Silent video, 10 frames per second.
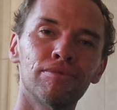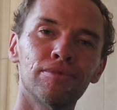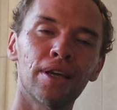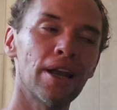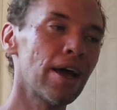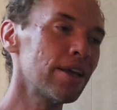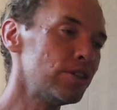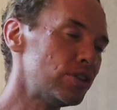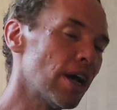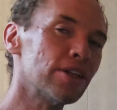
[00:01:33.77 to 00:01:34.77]
And I
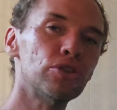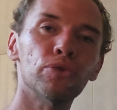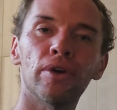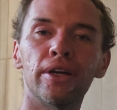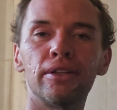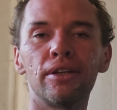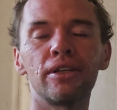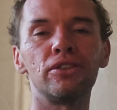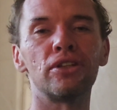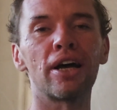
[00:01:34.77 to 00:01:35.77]
exaggerate and
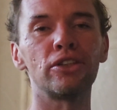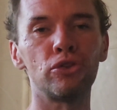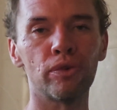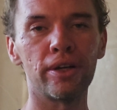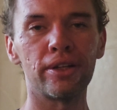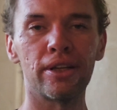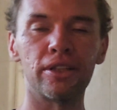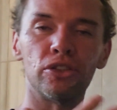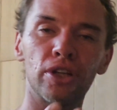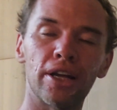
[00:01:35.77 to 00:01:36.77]
exaggerate and
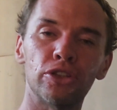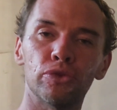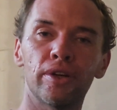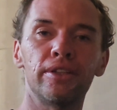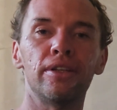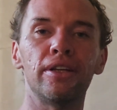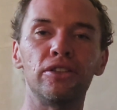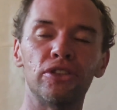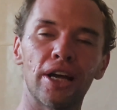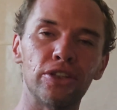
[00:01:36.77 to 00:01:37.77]
exaggerate and
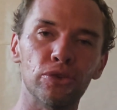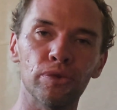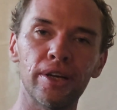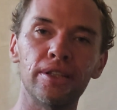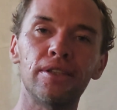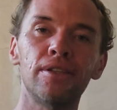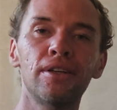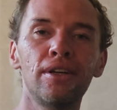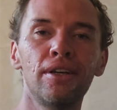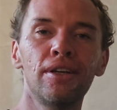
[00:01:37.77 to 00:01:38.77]
exaggerate.
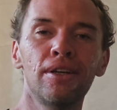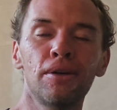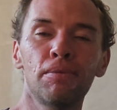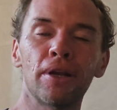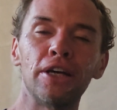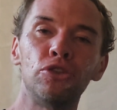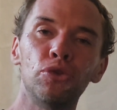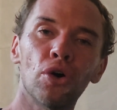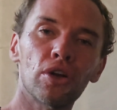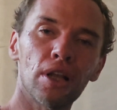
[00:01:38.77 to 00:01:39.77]
But I do
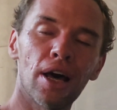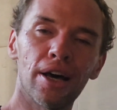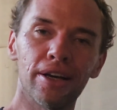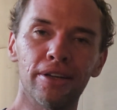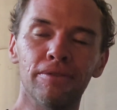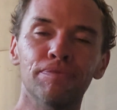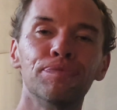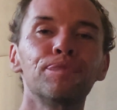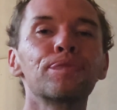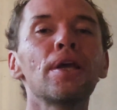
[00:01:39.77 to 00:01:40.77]
not lie.
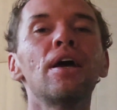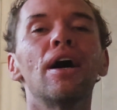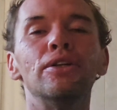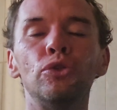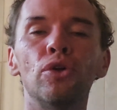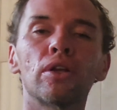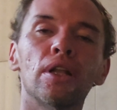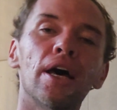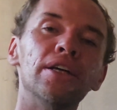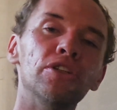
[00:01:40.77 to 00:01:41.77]
I do not
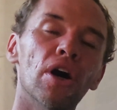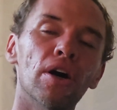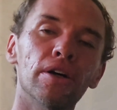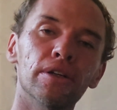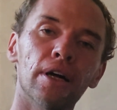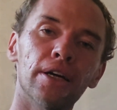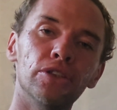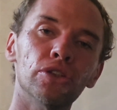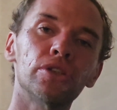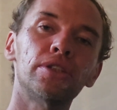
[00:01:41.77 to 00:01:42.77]
lie down. I
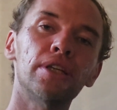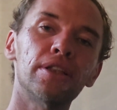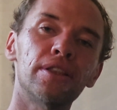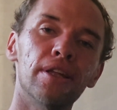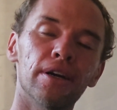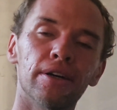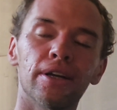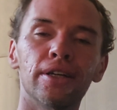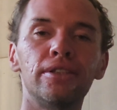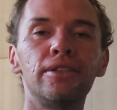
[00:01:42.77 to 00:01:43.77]
just sit there and
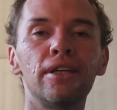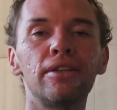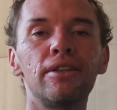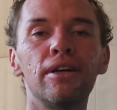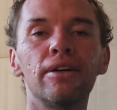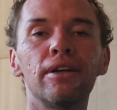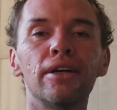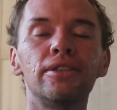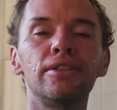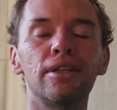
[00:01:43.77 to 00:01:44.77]
I sit there and I
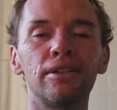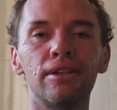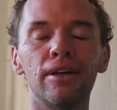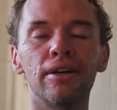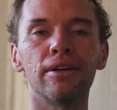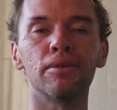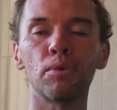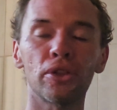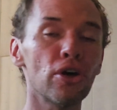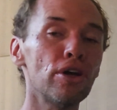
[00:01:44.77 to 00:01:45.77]
sit there
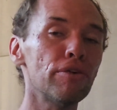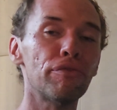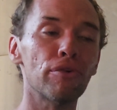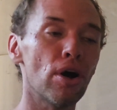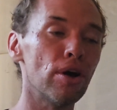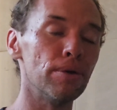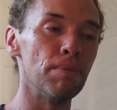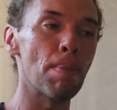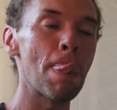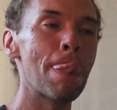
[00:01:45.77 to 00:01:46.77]
without a
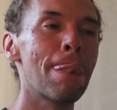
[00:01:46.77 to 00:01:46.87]
frown.